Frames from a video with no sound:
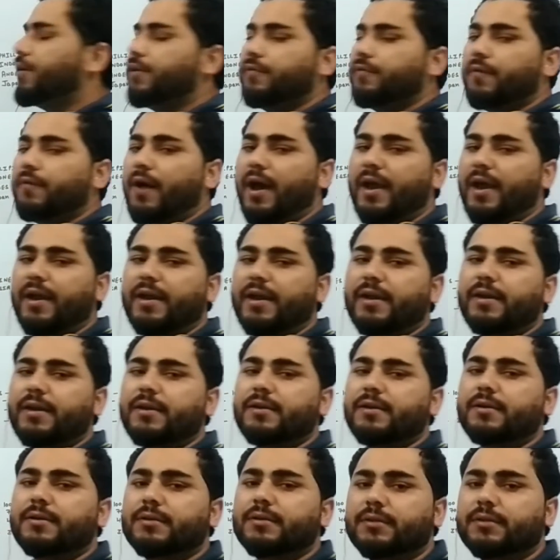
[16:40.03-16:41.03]
we divide
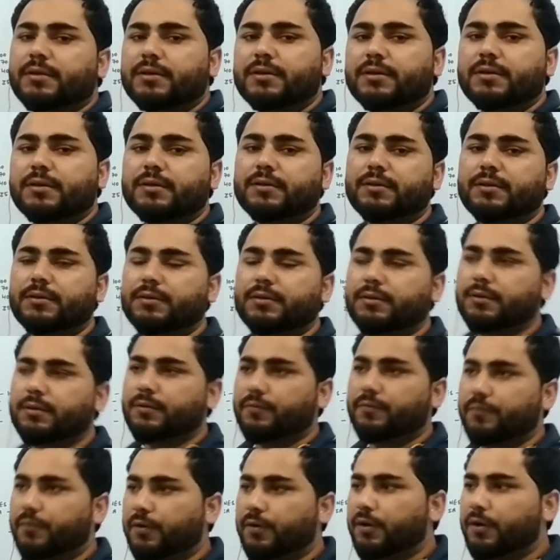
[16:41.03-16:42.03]
the
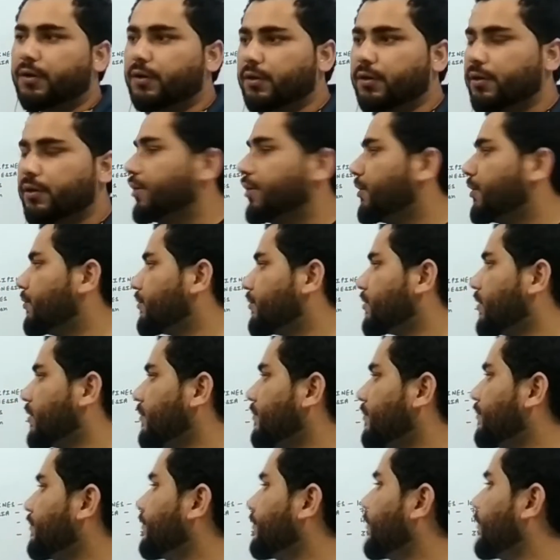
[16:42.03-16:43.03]
world into
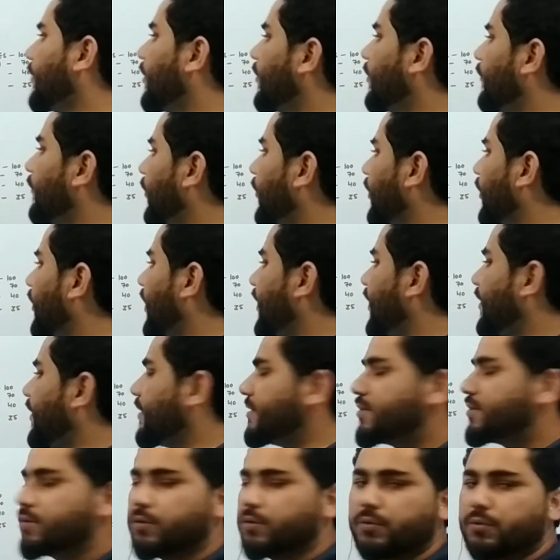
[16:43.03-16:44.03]
some
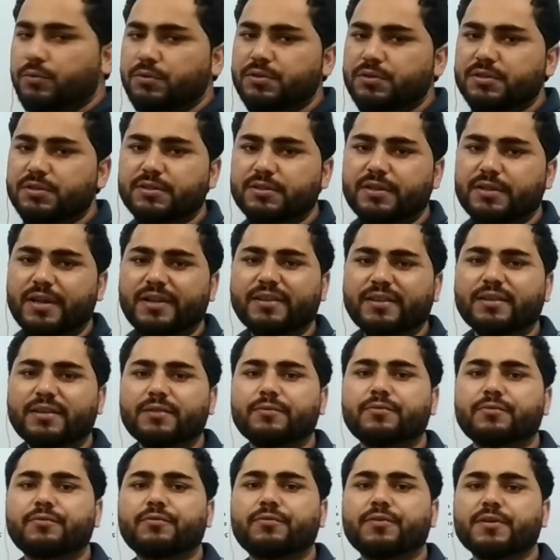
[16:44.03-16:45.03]
volcanic zones, then
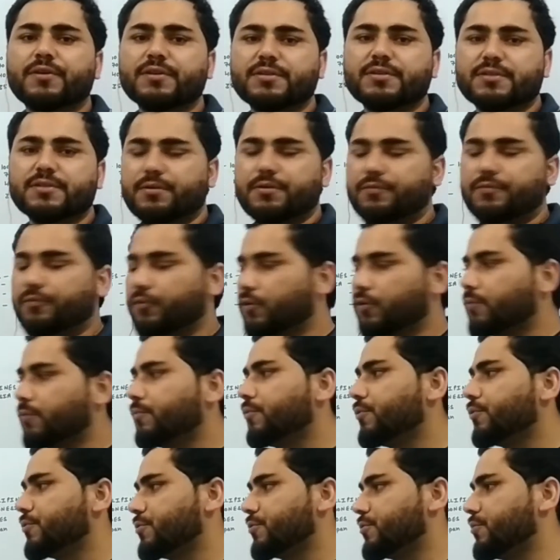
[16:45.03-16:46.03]
the first and
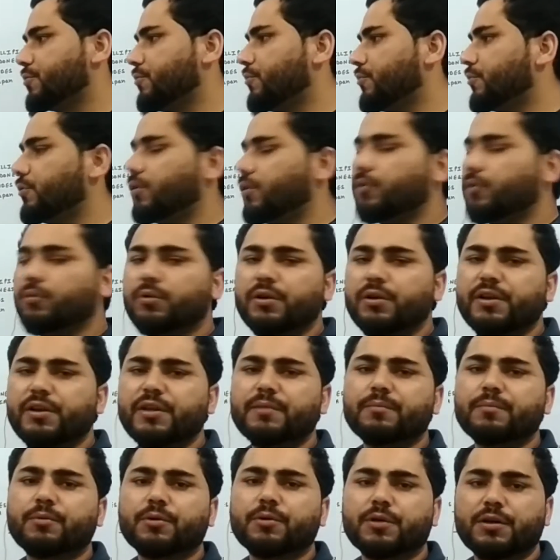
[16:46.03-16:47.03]
foremost, or the
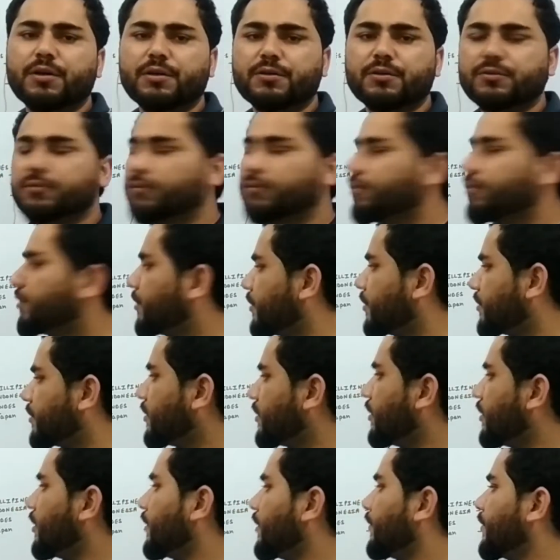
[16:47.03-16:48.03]
only important zone,
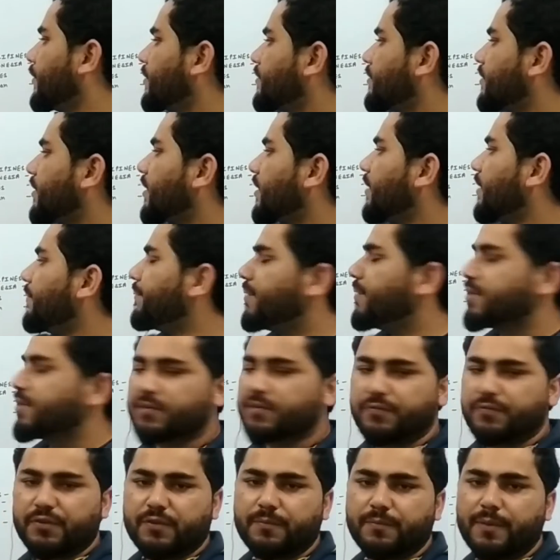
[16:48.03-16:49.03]
is the
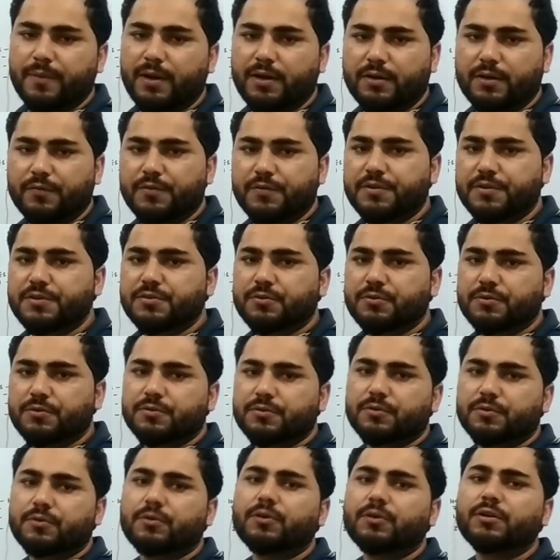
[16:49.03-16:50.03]
Circum-Pacific Belt, which is
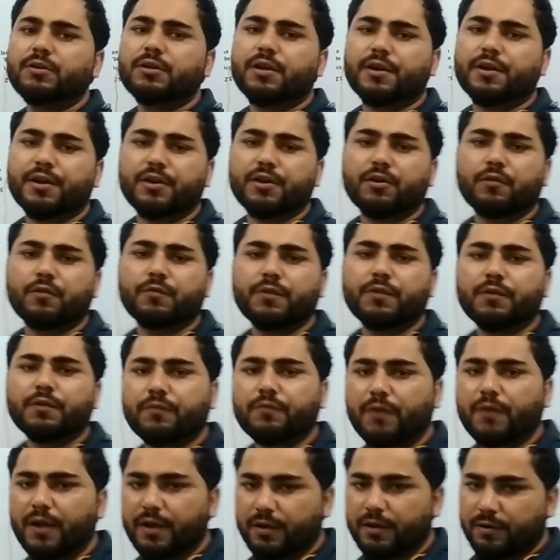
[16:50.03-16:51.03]
also called the Ring of the
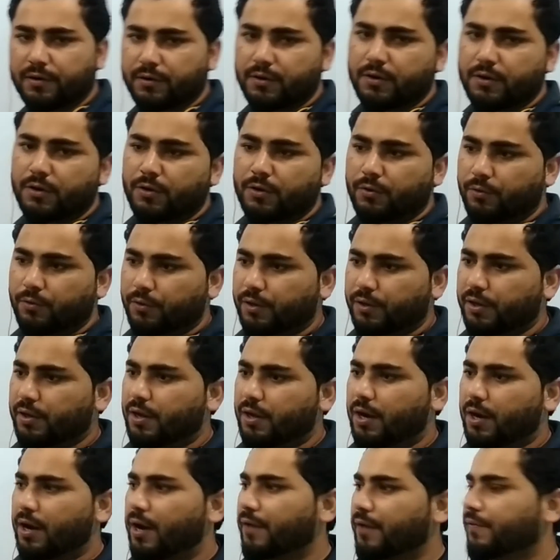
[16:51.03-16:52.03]
Fire.
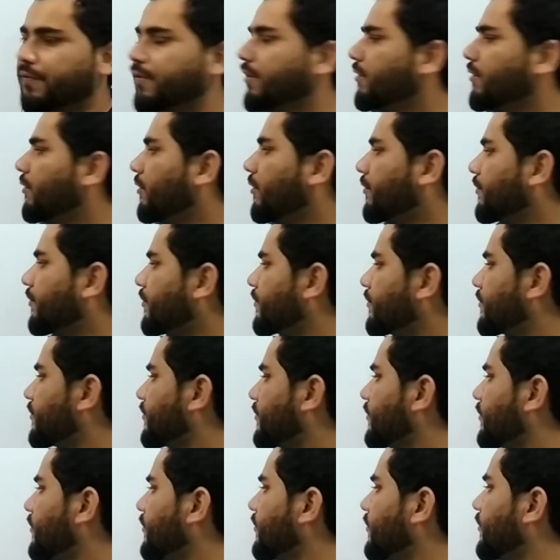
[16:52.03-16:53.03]
Okay, I think on
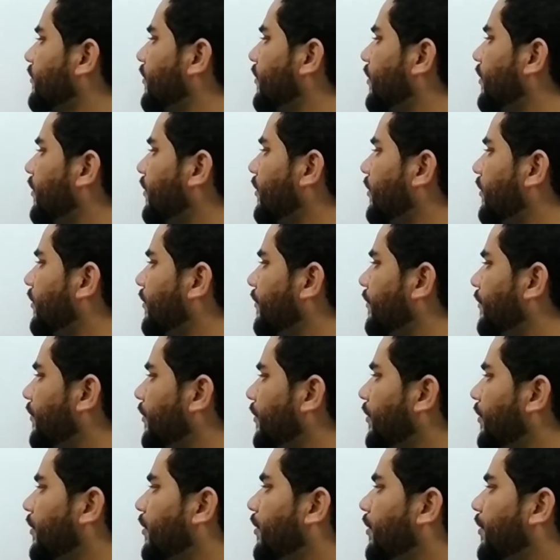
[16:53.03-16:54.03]
this
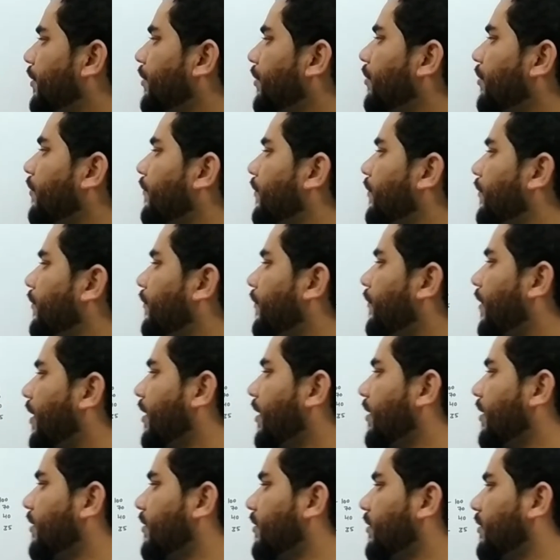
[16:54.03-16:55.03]
Ring of the
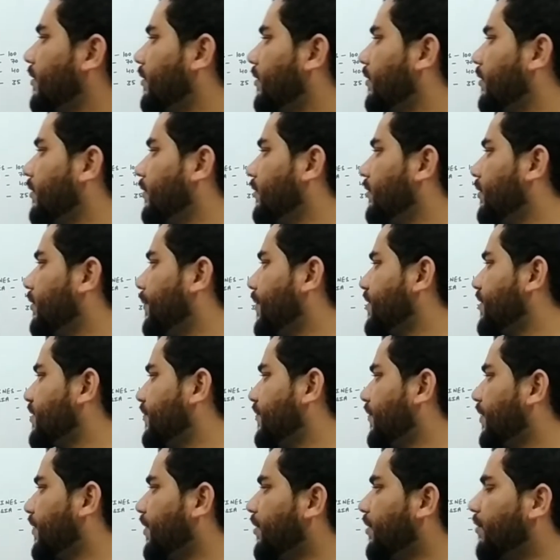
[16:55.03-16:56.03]
Fire, the
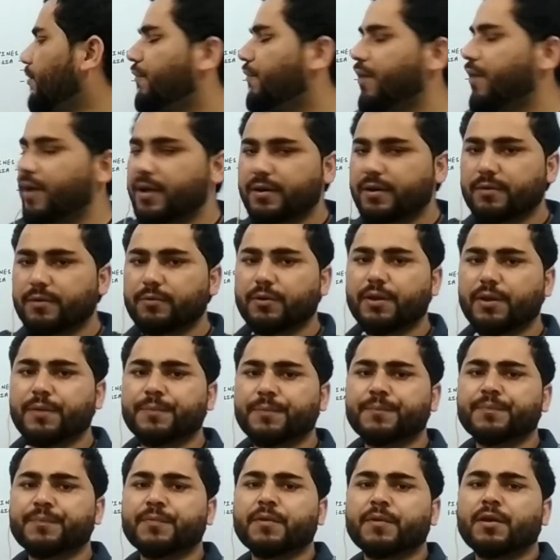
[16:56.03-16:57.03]
Pacific Ring of Fire.
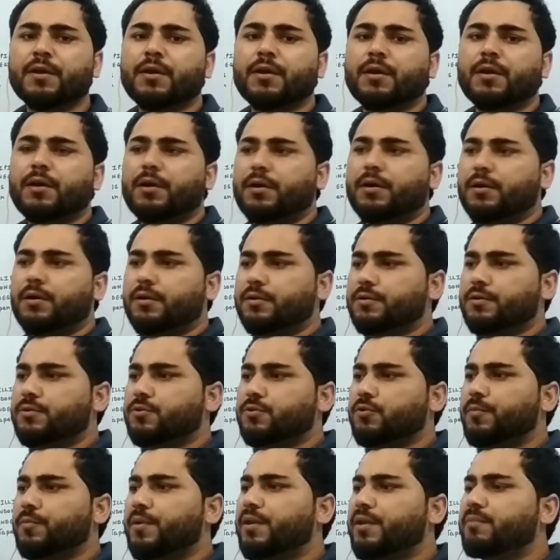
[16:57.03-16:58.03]
Okay,
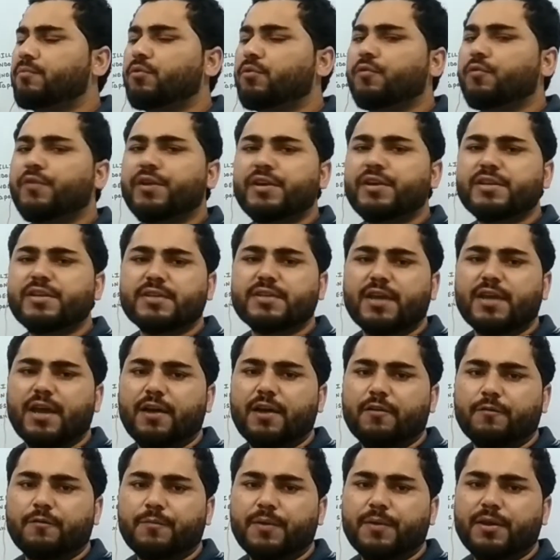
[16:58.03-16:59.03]
so many movies
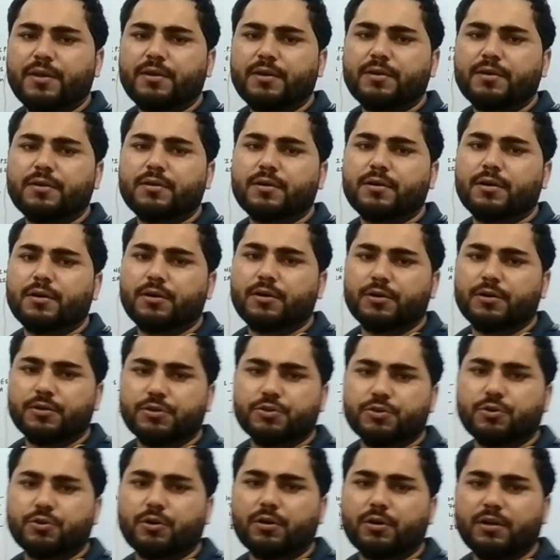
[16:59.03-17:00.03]
have been
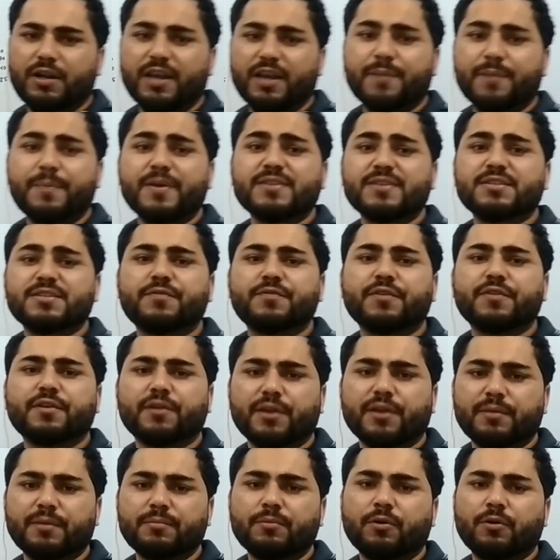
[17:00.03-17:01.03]
shot, like Pacific
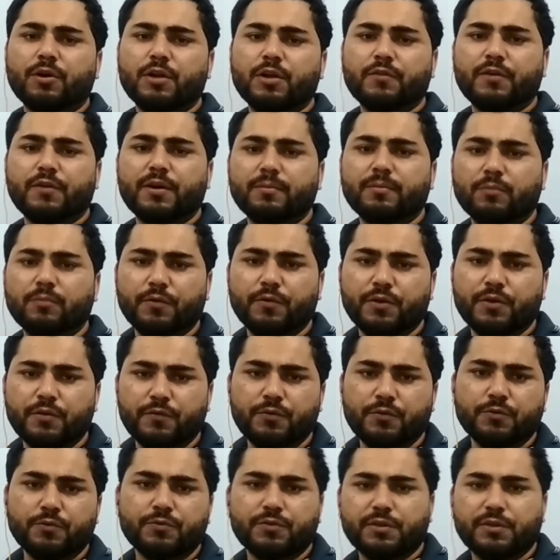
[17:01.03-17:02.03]
Rim, Hollywood movie.
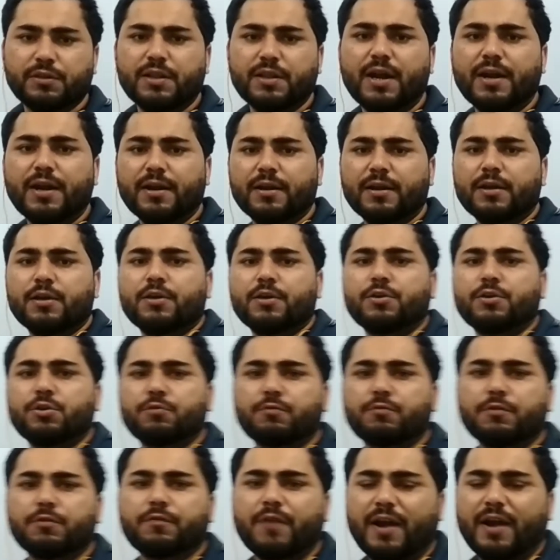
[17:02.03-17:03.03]
If you see that,
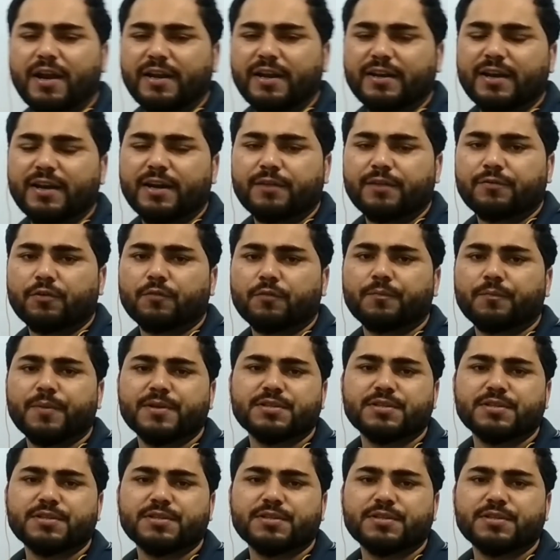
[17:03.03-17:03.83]
you will find that from